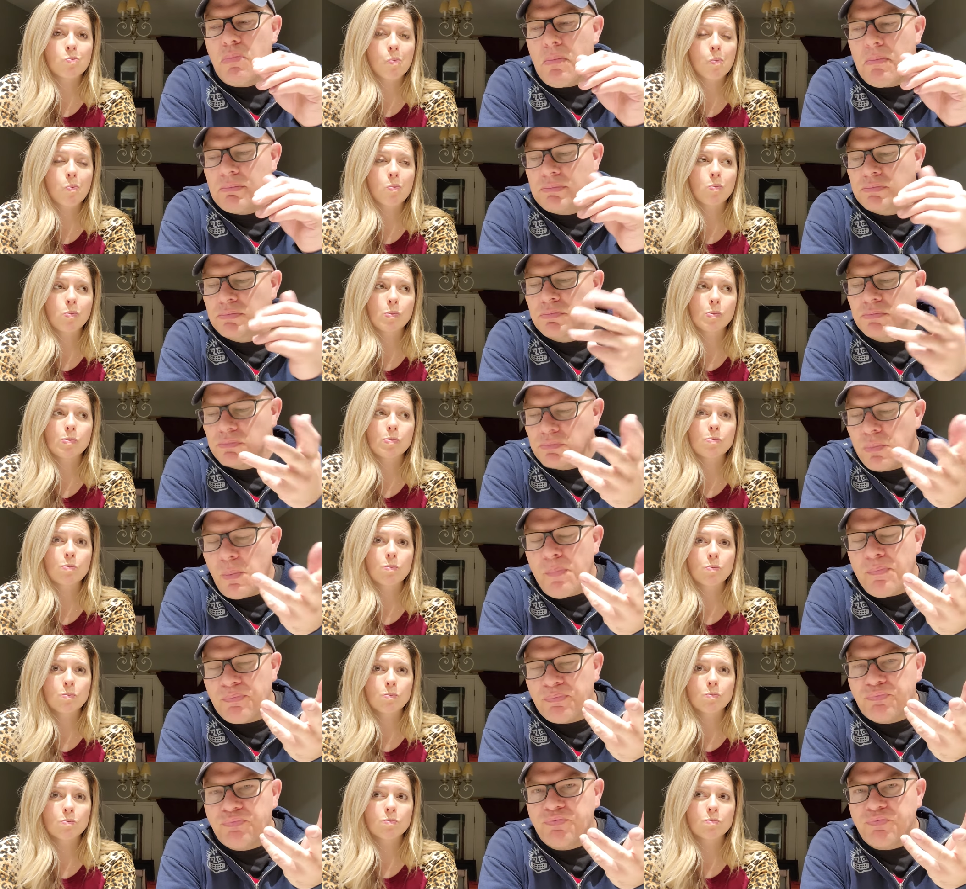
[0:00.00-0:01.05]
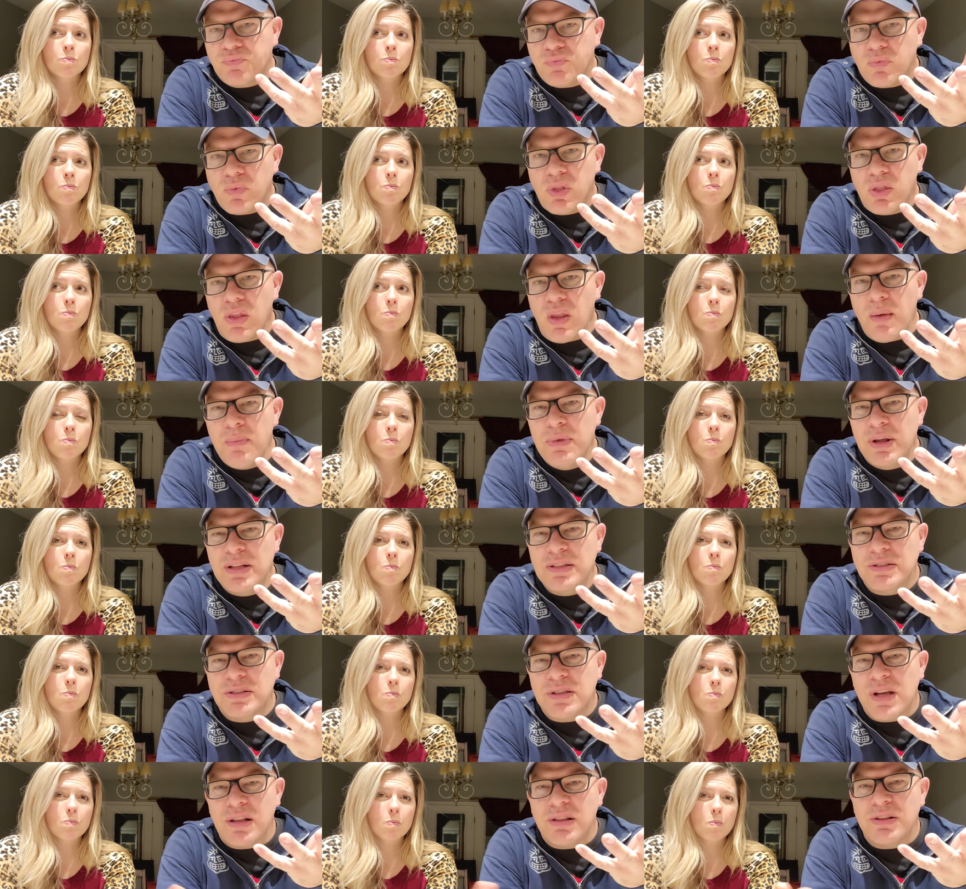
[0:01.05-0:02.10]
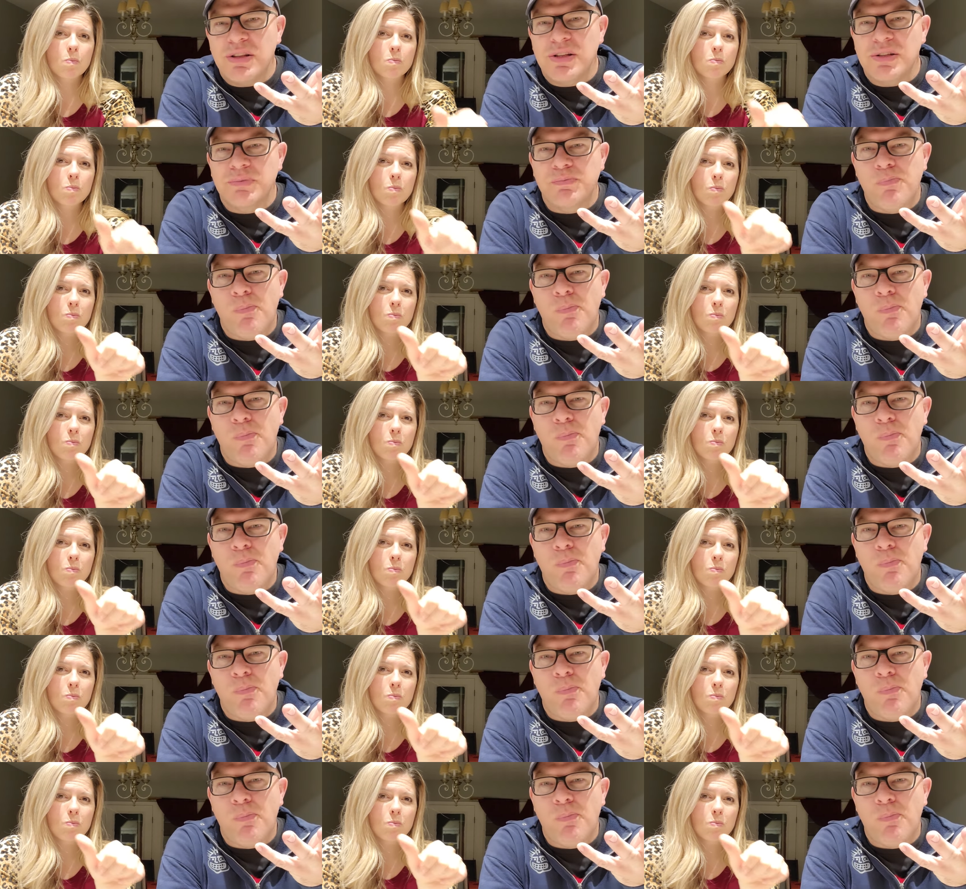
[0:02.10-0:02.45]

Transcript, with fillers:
Speaker 1: Mm-hmm. I mean, it's got the